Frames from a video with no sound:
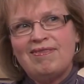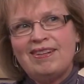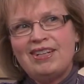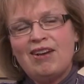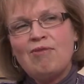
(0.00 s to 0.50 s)

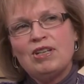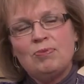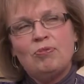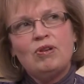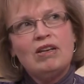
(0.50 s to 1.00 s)
which I
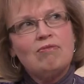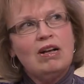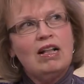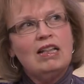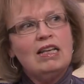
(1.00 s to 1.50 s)
was pretty
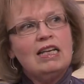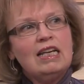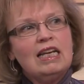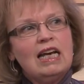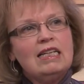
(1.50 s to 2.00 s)
well
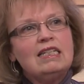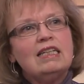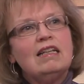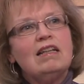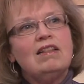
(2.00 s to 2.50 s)

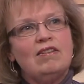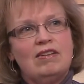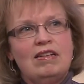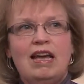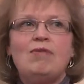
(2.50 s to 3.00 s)
until
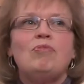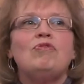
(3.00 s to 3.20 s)
the night